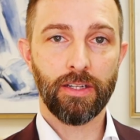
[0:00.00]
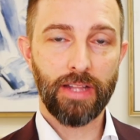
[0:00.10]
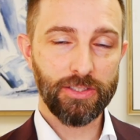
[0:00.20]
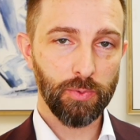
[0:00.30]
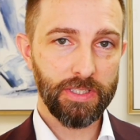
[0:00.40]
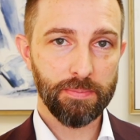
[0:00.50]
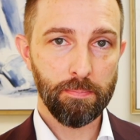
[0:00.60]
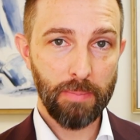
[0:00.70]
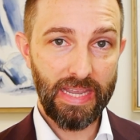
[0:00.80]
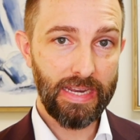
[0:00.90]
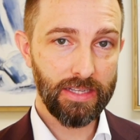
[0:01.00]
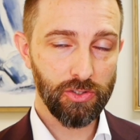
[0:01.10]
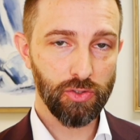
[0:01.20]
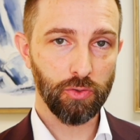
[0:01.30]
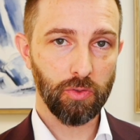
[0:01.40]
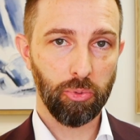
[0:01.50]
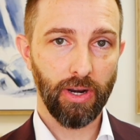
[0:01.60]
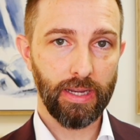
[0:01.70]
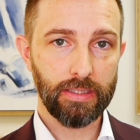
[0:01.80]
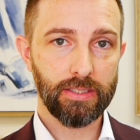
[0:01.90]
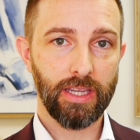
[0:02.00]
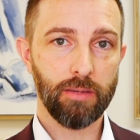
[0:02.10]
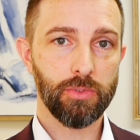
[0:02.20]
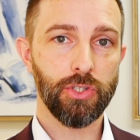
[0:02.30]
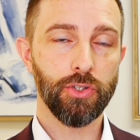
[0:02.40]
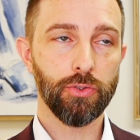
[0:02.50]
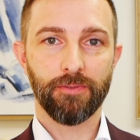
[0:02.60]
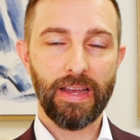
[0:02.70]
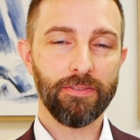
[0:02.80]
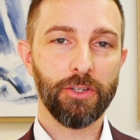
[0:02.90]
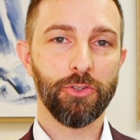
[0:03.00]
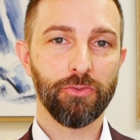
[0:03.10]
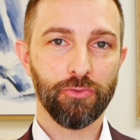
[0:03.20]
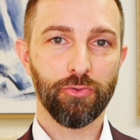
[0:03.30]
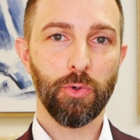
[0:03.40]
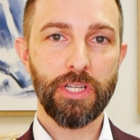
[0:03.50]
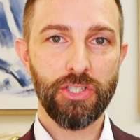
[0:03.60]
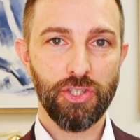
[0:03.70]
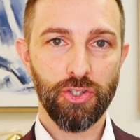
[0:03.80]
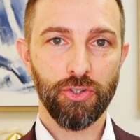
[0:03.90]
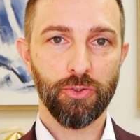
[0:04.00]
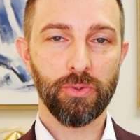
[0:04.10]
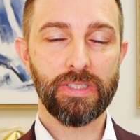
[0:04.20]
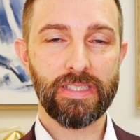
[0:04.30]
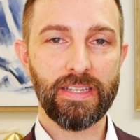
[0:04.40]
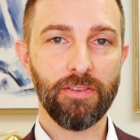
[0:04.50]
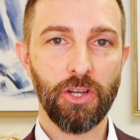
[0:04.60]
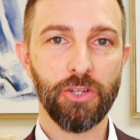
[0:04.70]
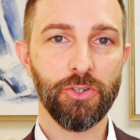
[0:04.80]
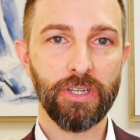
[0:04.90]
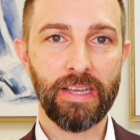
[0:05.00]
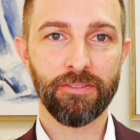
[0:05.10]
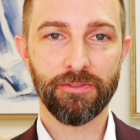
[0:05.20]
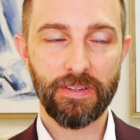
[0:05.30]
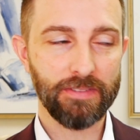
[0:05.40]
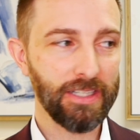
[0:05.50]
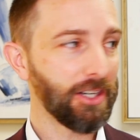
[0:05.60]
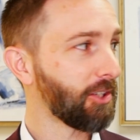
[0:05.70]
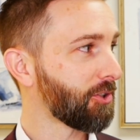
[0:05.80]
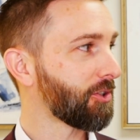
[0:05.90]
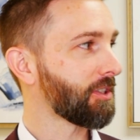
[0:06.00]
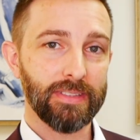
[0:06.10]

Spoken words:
last week's median sold price came to $542,750.